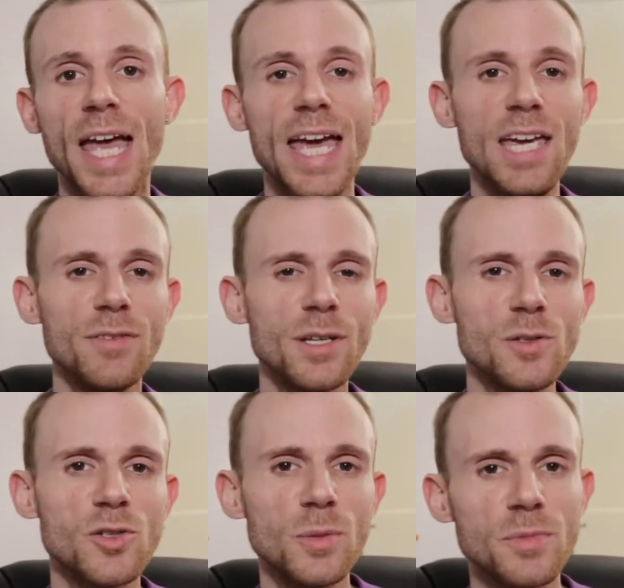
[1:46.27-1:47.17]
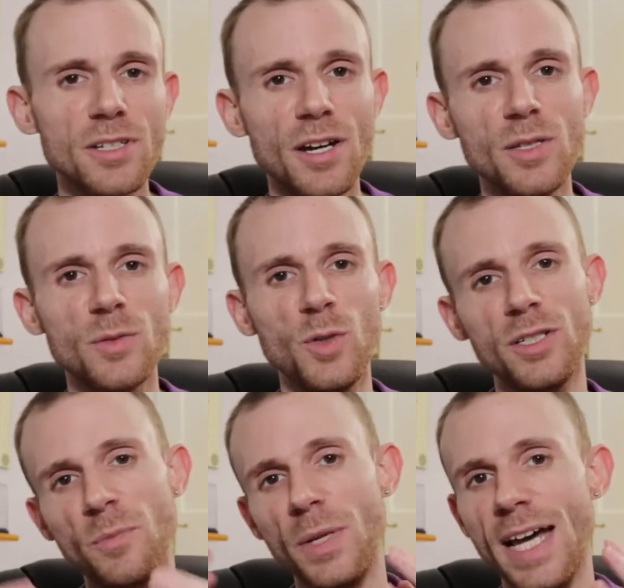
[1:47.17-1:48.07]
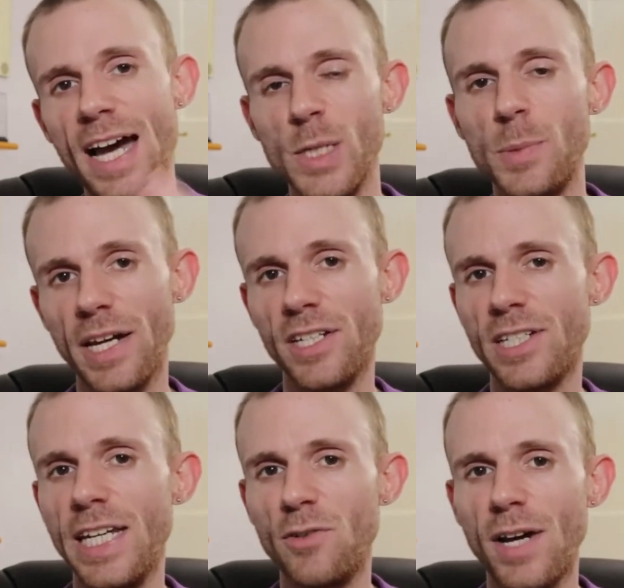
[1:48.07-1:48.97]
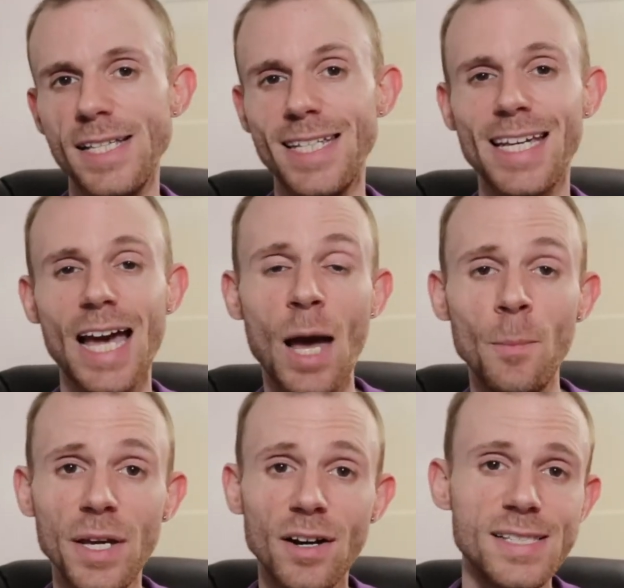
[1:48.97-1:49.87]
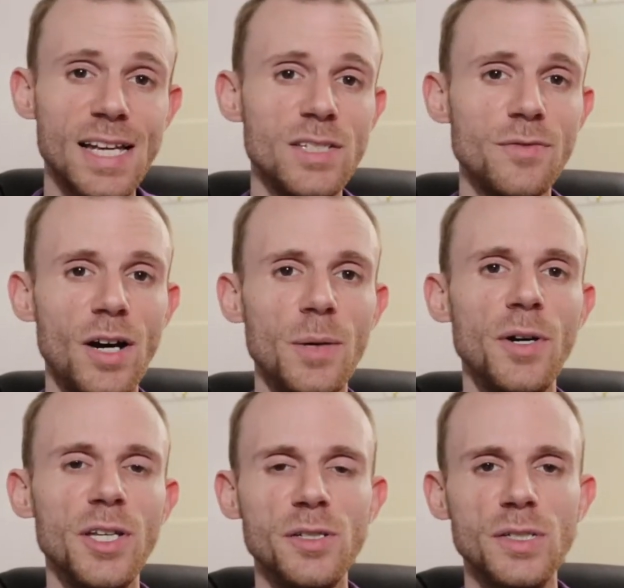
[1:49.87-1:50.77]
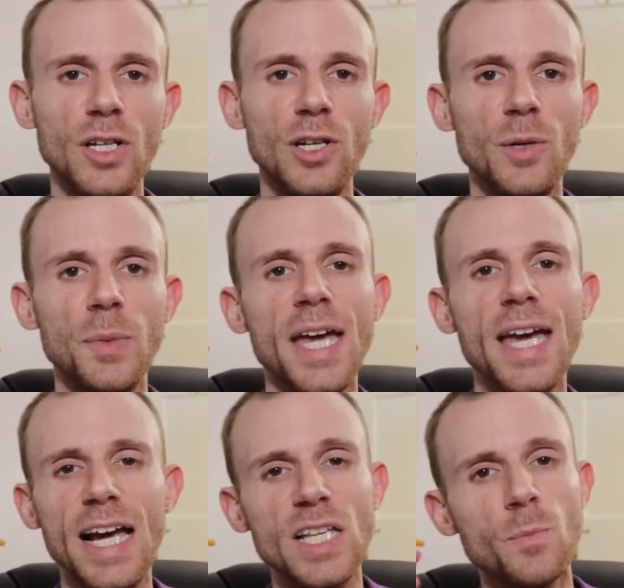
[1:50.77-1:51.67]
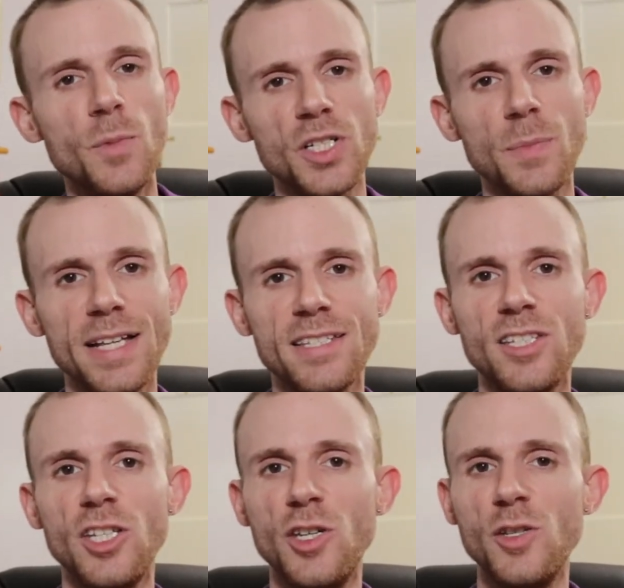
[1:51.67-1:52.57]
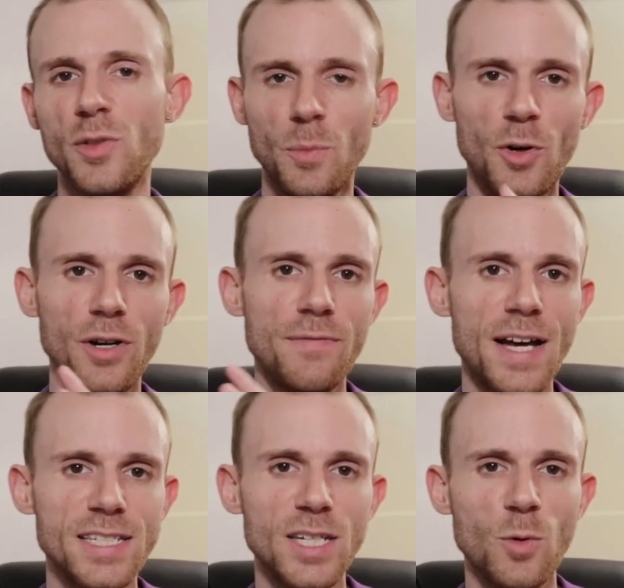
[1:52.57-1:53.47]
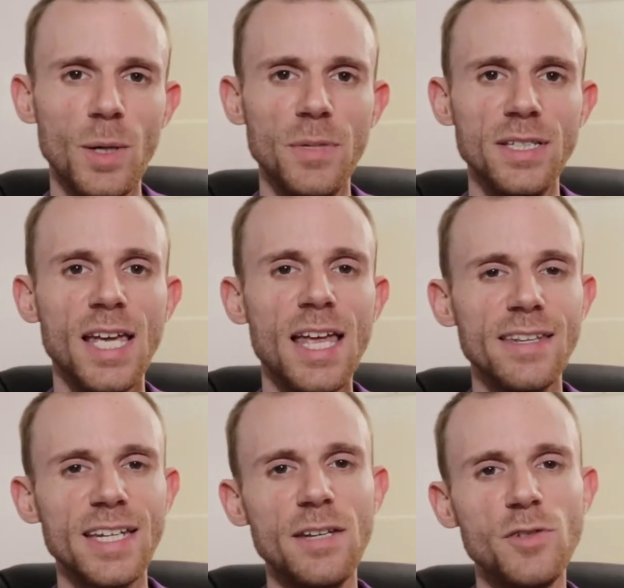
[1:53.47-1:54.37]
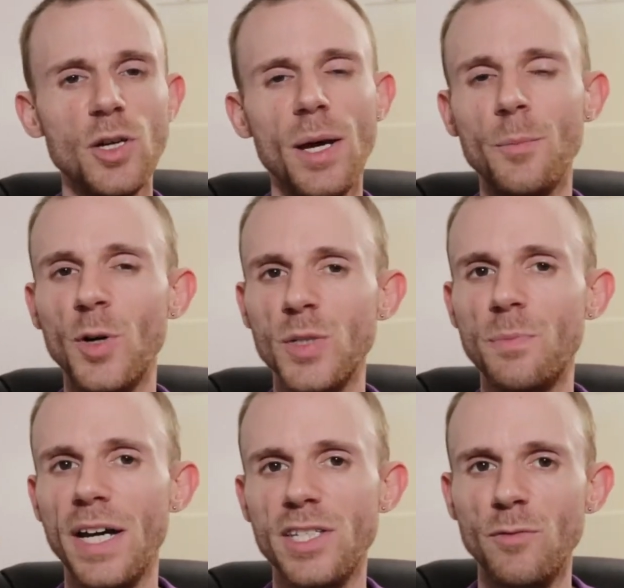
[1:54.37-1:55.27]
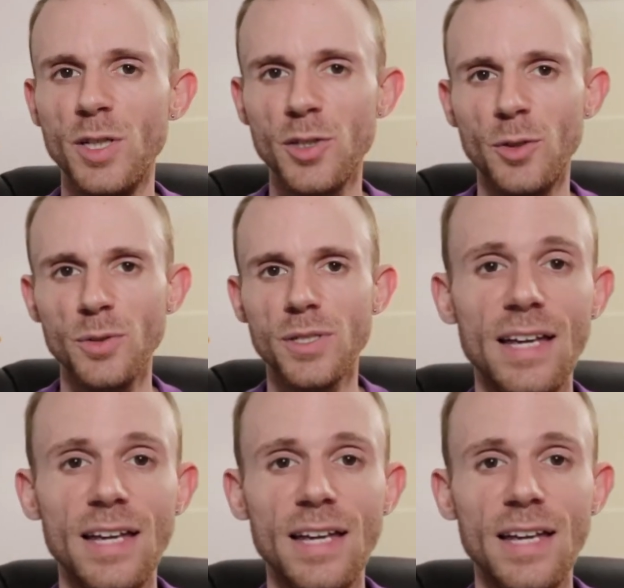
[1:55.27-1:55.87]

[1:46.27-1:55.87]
Even though some stones which have been HPHT created can be identified by using a loop, it's much better to use some more advanced equipment that gives you a much better result.